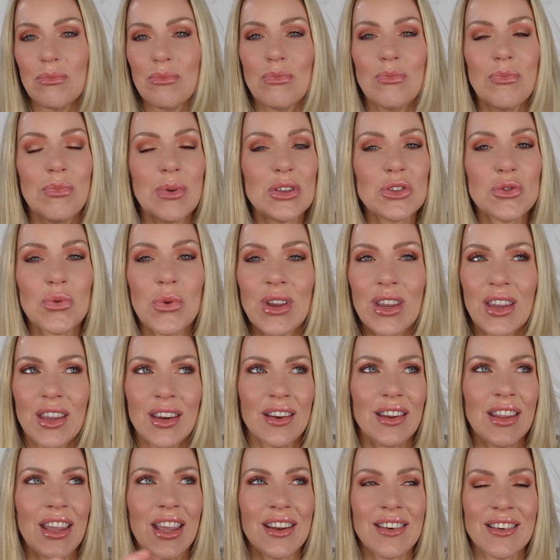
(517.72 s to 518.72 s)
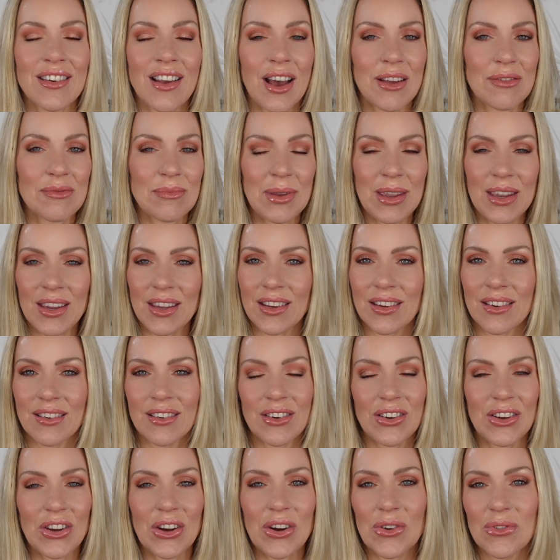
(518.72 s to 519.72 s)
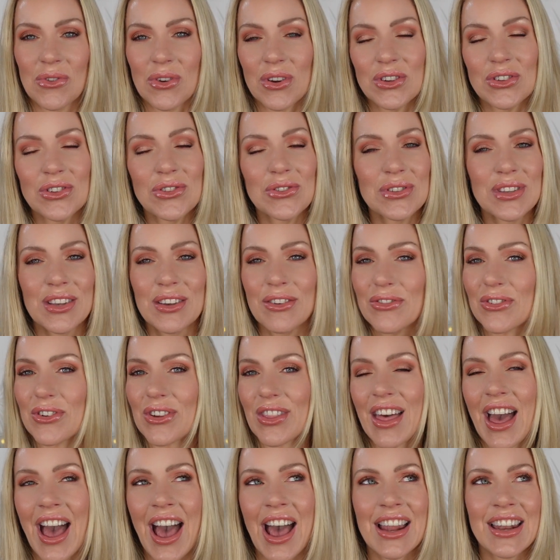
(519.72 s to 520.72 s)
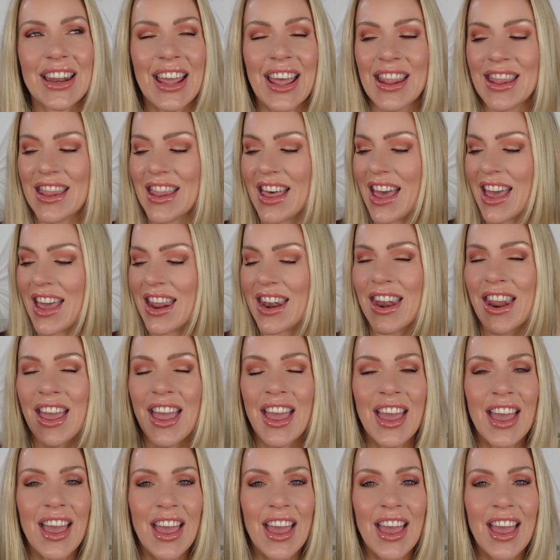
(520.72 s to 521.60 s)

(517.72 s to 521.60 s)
between it not being, conducive for that, and then